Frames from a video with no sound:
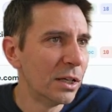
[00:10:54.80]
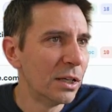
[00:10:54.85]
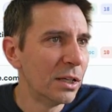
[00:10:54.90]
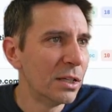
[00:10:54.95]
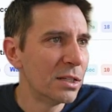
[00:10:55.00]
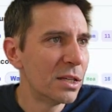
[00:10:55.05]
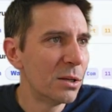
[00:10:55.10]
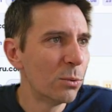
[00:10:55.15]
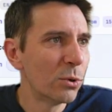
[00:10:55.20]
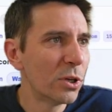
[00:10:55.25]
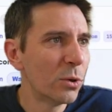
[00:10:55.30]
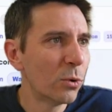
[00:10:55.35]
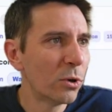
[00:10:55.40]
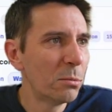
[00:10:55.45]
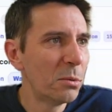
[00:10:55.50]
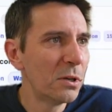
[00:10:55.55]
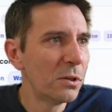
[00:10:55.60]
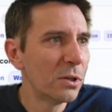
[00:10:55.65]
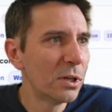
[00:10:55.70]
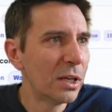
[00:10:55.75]
See, what you want
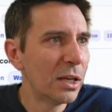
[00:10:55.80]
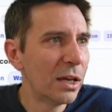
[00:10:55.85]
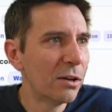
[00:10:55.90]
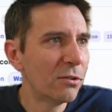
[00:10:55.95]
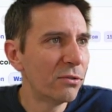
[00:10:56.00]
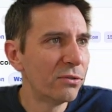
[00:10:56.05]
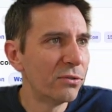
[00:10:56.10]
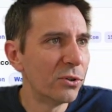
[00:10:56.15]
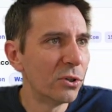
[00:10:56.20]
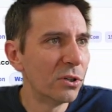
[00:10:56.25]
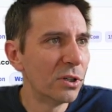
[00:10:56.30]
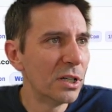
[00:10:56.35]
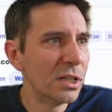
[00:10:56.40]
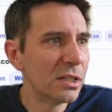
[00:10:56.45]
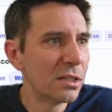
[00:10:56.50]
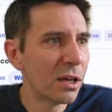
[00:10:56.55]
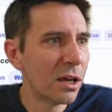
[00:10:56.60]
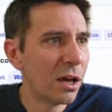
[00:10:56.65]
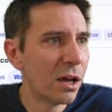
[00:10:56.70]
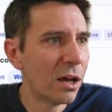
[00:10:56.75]
to be looking out for
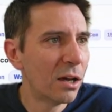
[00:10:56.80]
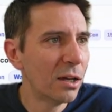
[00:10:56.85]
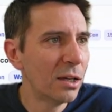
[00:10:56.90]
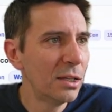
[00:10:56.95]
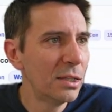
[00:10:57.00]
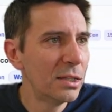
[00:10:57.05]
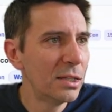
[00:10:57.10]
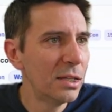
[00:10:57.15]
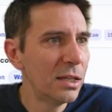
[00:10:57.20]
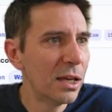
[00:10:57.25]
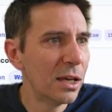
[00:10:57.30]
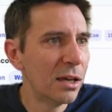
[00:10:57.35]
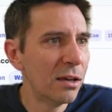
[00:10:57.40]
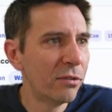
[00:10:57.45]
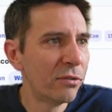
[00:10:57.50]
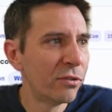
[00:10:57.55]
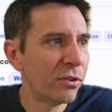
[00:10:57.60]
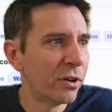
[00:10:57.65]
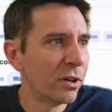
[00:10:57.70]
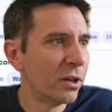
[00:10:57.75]
is the high
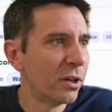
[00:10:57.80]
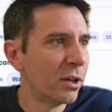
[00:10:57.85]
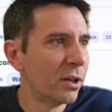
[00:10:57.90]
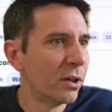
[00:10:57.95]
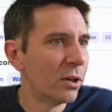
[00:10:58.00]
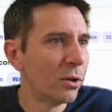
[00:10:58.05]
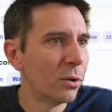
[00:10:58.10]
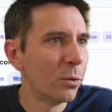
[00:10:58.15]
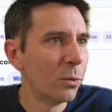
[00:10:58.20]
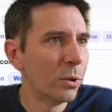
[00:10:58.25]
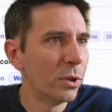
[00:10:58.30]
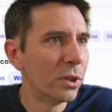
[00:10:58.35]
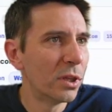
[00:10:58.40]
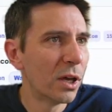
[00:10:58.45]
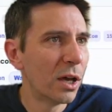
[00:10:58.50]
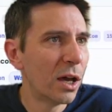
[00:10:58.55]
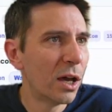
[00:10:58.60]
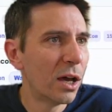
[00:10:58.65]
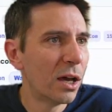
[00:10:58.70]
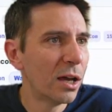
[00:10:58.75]
TF with
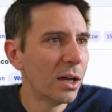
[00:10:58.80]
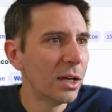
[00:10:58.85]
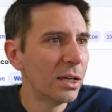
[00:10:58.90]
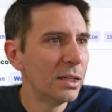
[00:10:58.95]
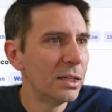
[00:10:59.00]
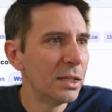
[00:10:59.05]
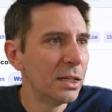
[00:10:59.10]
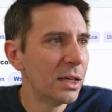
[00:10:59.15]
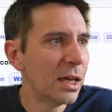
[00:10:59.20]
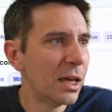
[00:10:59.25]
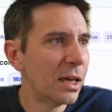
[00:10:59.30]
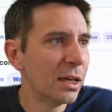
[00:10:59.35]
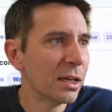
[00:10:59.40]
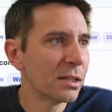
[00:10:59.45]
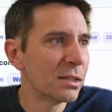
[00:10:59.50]
the high DA.